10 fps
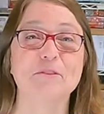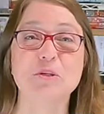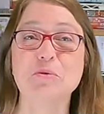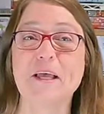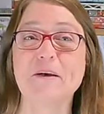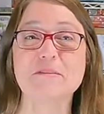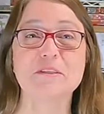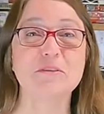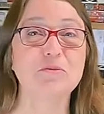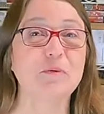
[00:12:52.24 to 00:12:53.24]

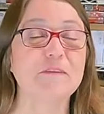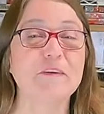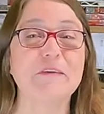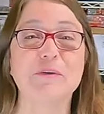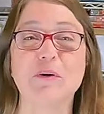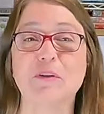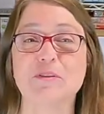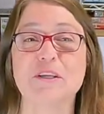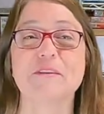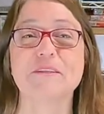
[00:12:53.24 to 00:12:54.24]
$2,000,
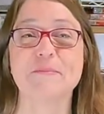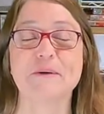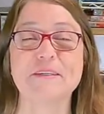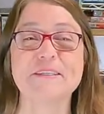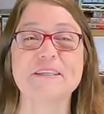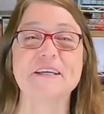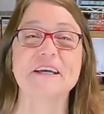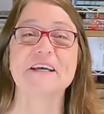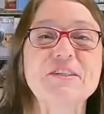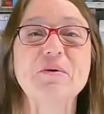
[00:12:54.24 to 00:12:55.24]
$2,500 on these books.
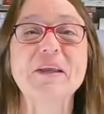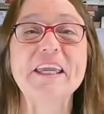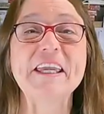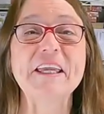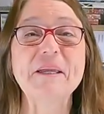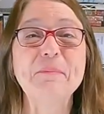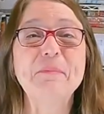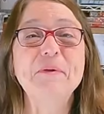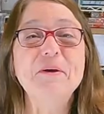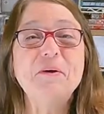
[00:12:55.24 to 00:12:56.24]
So keep
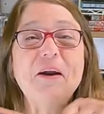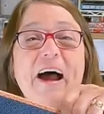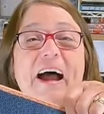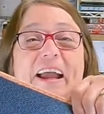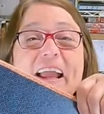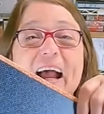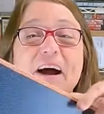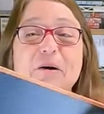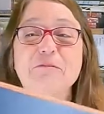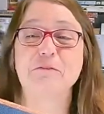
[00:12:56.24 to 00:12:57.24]
your eye
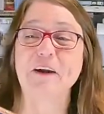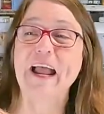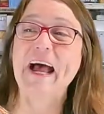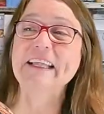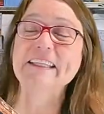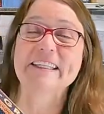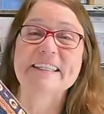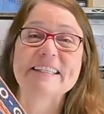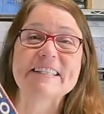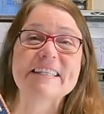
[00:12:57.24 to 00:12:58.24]
out for
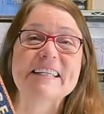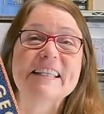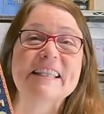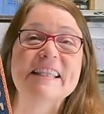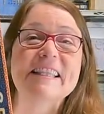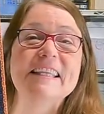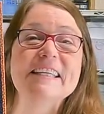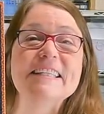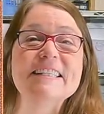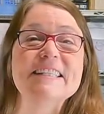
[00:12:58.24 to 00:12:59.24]
Atlas.
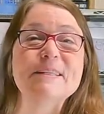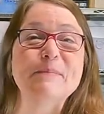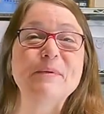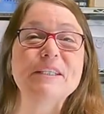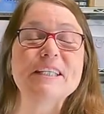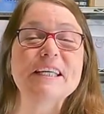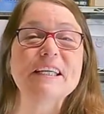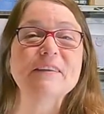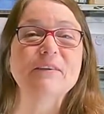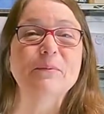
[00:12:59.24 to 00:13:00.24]
This
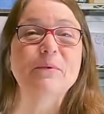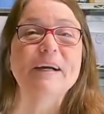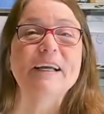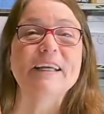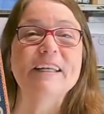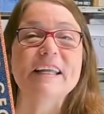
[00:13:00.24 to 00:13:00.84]
particular one